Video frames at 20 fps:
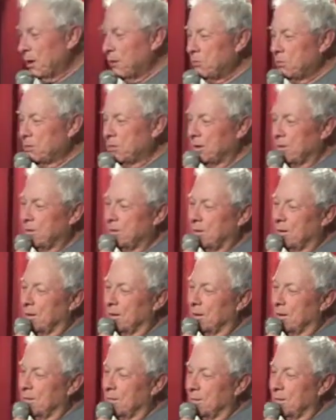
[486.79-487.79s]
says,
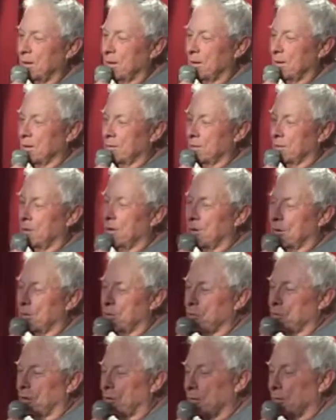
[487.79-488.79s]
you know, she hurt her
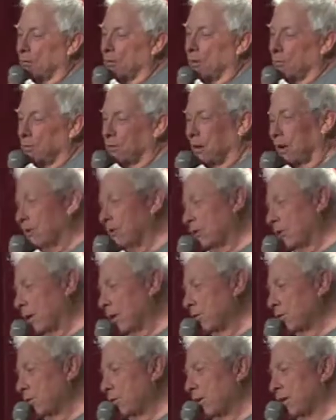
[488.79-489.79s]
shoulder in rough sex. So
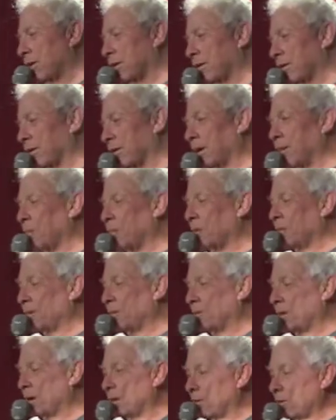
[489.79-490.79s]
I said to her, I'm
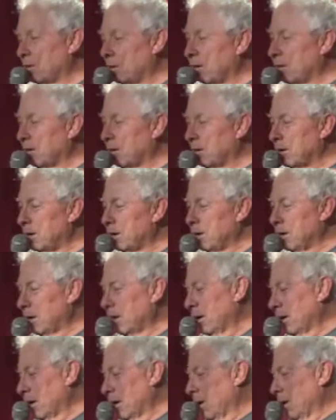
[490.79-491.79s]
really, really sorry
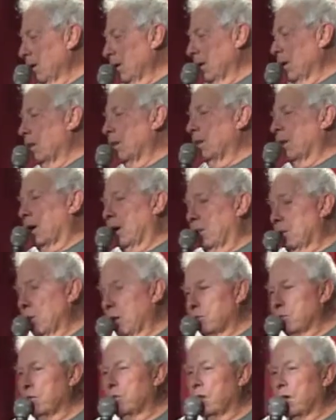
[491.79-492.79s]
that I
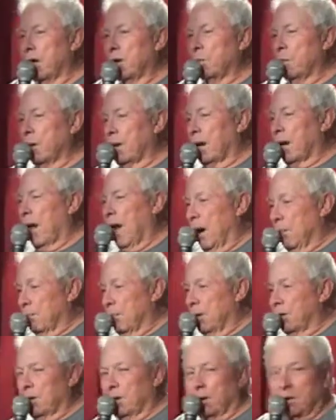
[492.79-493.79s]
wasn't there when it
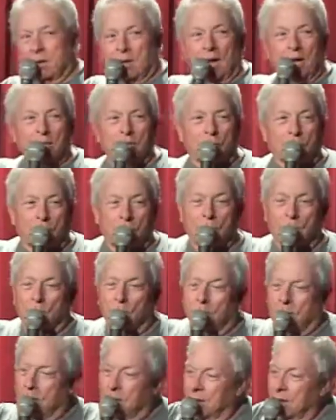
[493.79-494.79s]
happened. That's the
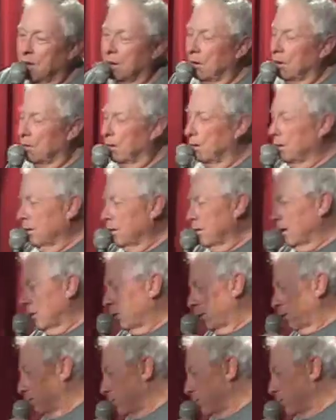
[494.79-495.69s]
story. Yeah, nothing